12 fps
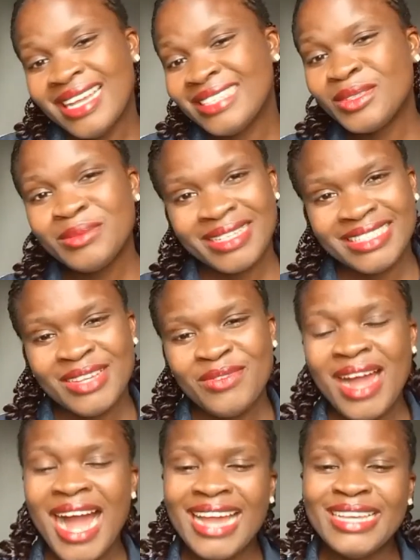told myself,
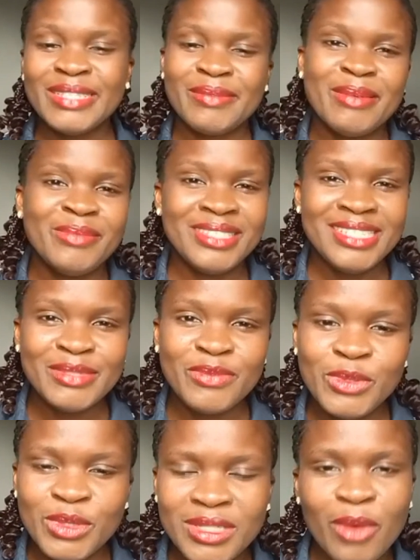it might be this video
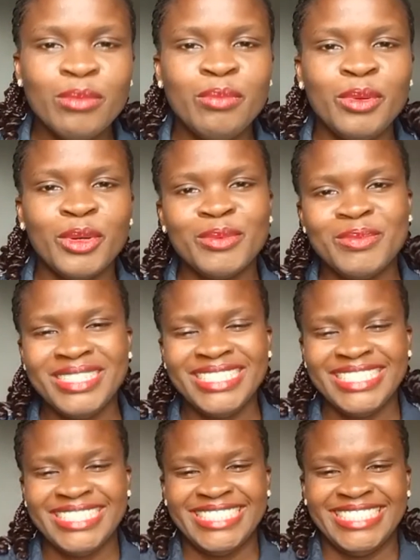that will blow me.
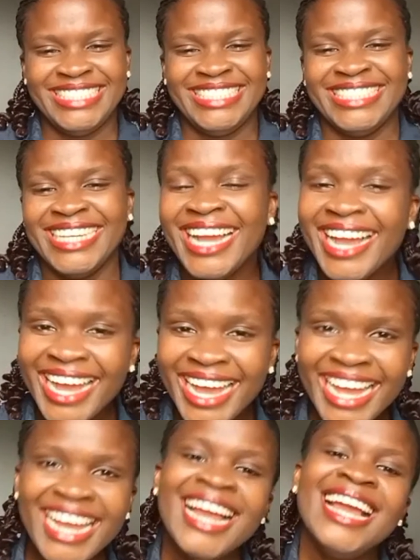
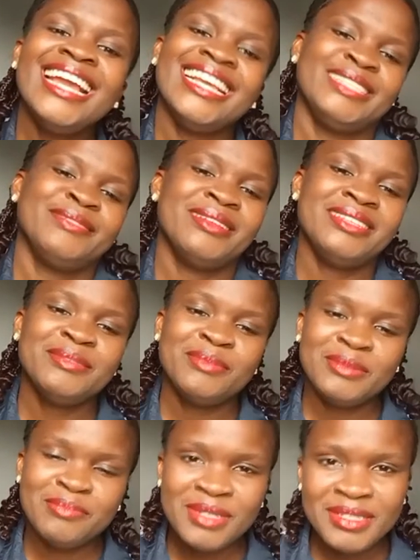It
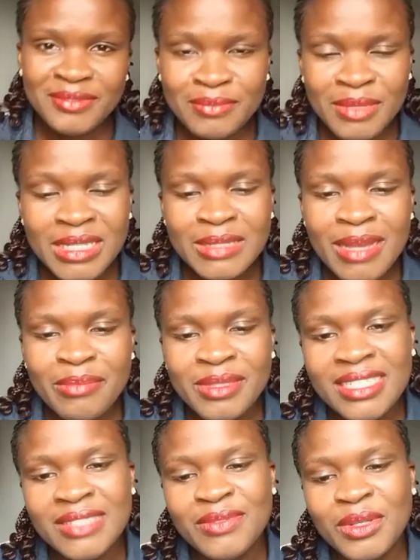might be
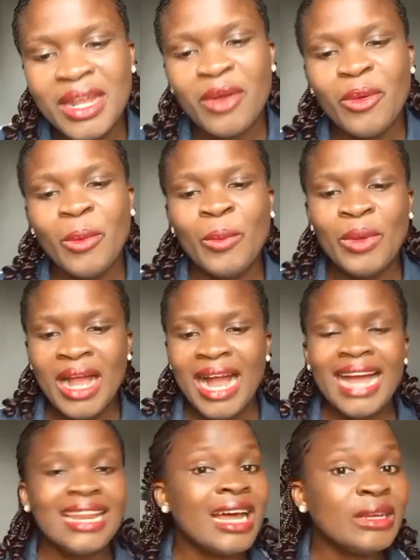this video that will
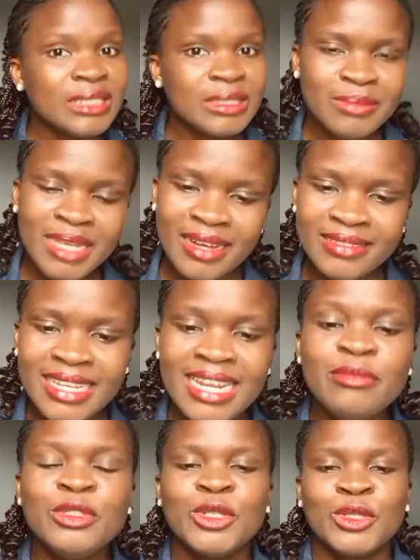announce me out there. Let me
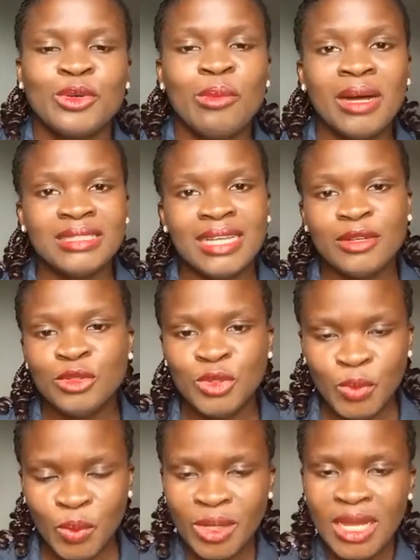just come out and
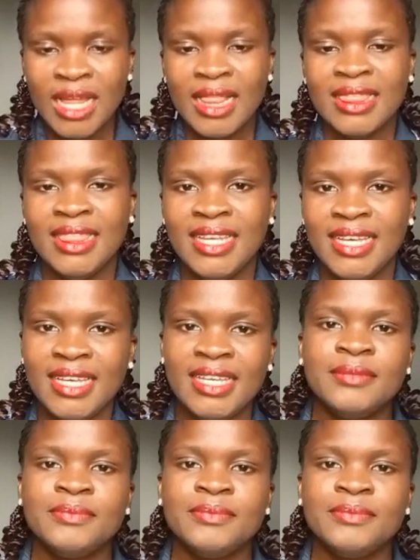do the